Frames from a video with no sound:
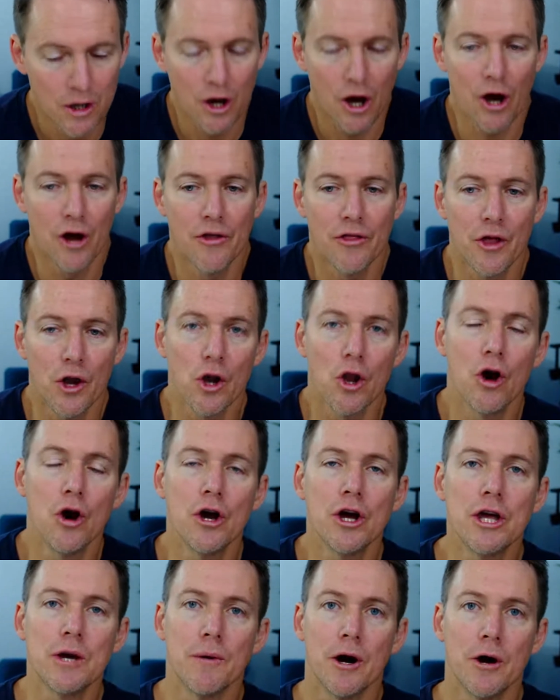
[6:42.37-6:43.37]
The longer
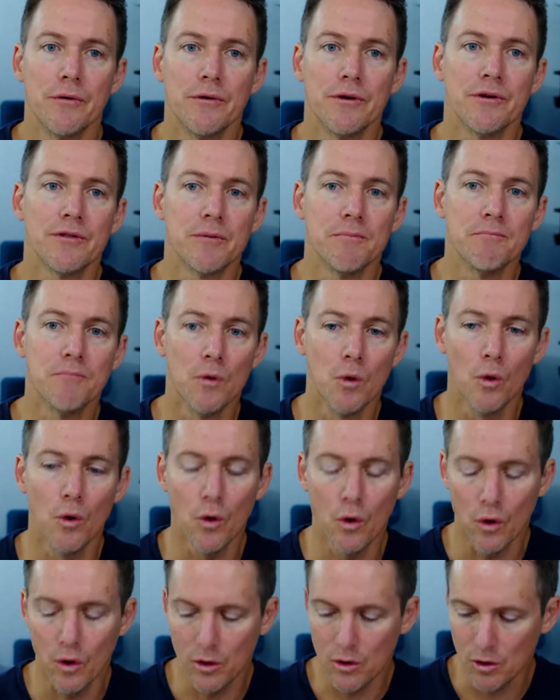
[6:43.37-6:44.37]
you own it, the
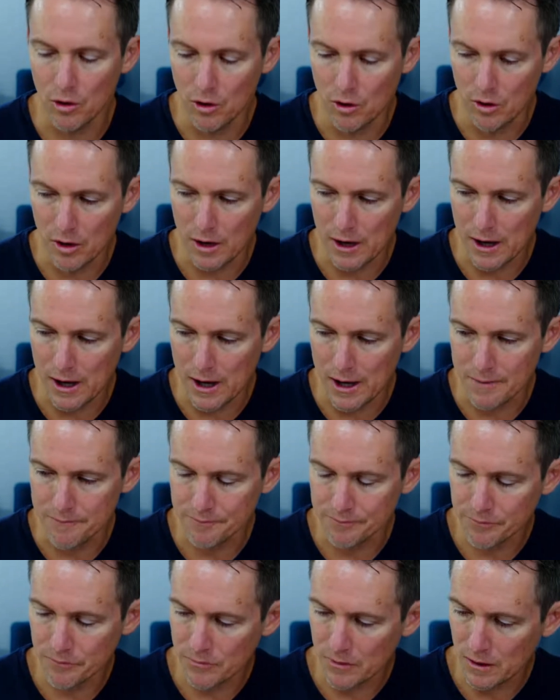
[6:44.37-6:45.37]
more certain
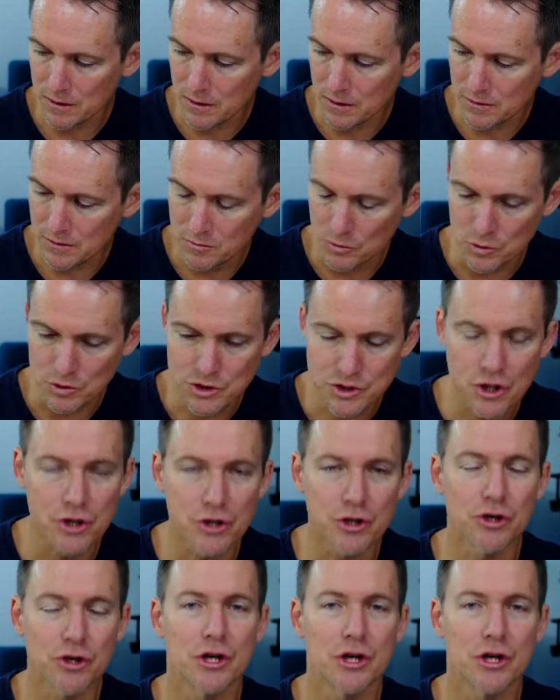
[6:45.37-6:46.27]
the more certainty